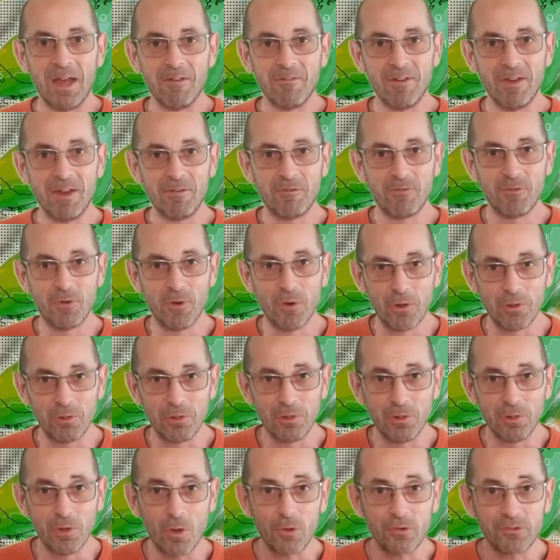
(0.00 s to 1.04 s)
Therefore,
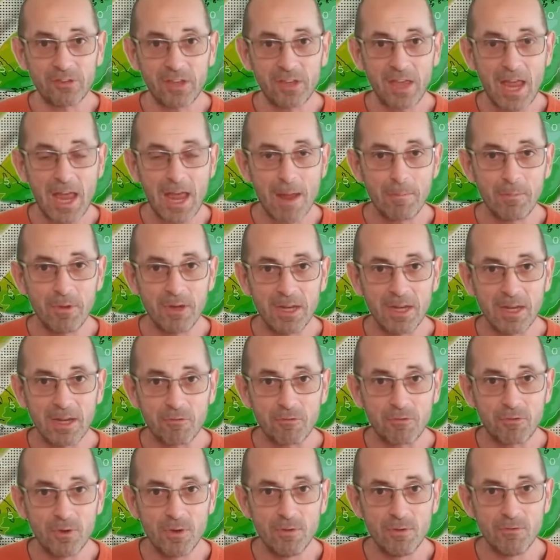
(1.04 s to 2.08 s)
lots happening
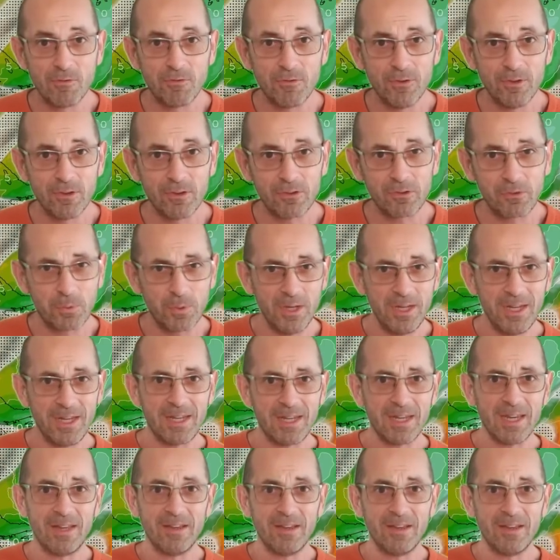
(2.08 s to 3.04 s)
through the first week.